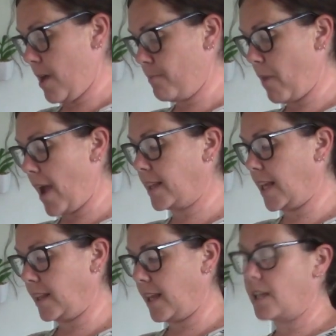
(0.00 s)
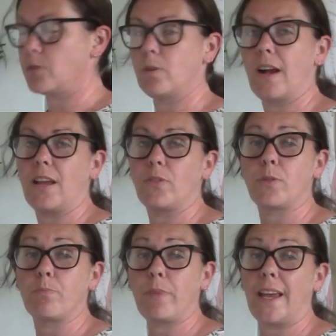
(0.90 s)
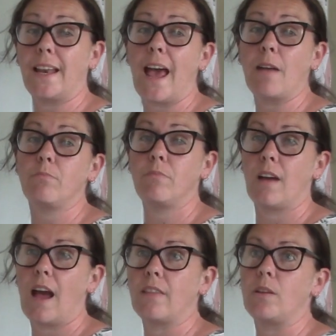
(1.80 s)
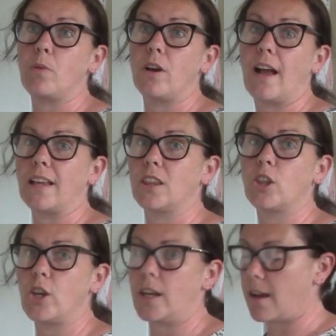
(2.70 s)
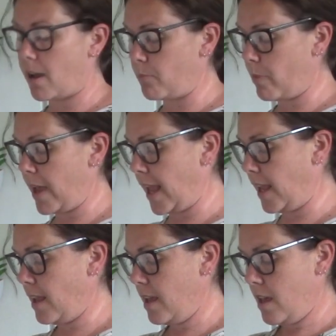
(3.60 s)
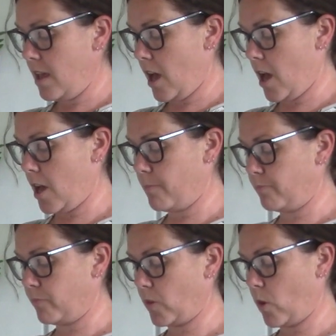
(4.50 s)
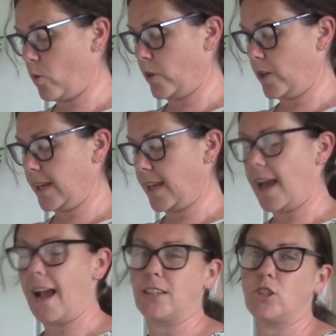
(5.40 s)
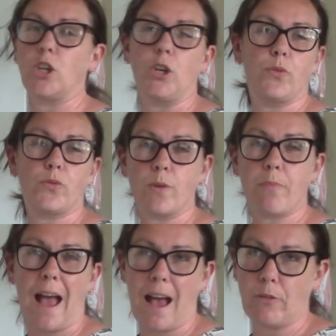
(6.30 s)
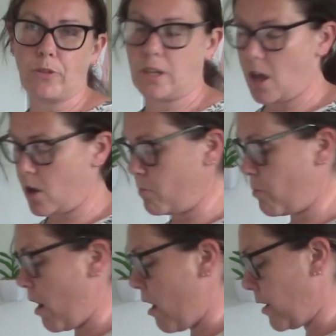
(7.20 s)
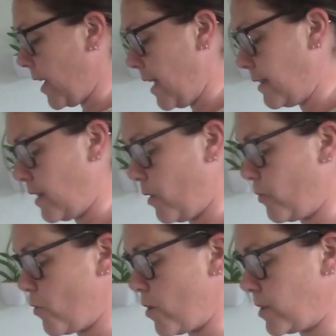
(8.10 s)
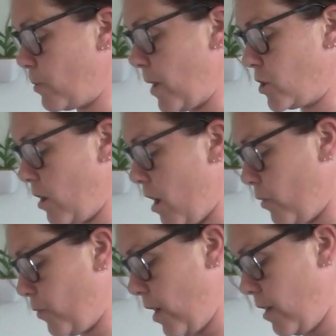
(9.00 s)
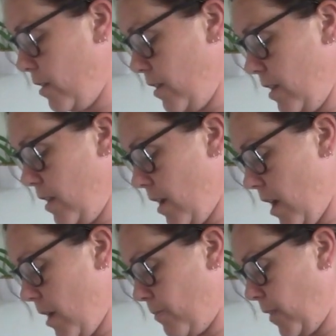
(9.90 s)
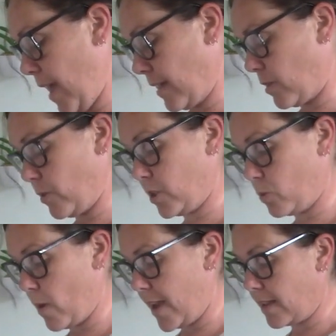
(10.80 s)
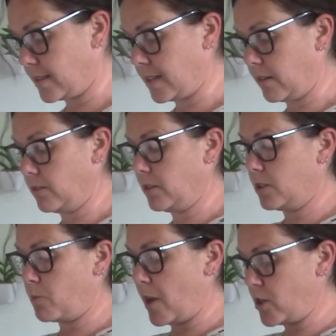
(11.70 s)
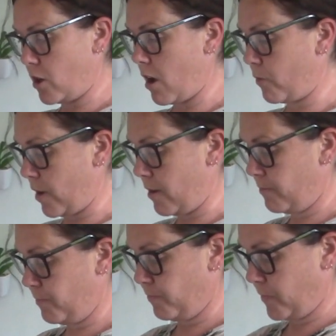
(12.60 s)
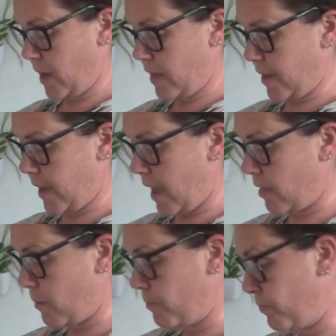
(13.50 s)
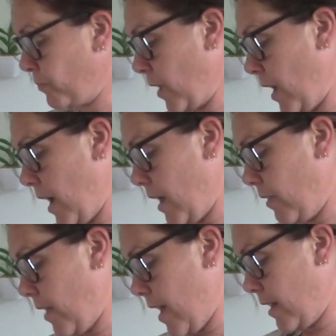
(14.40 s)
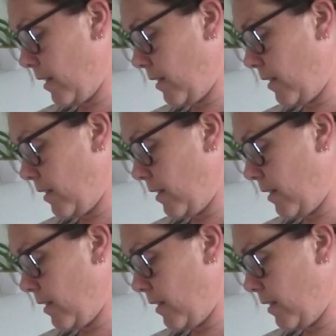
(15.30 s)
But I think these were like from B&M and they were like 39p. Or you can get like 2 for £1 in Home Bargains if they're on special offer. Yeah, so just wait until special offer and then get them. And then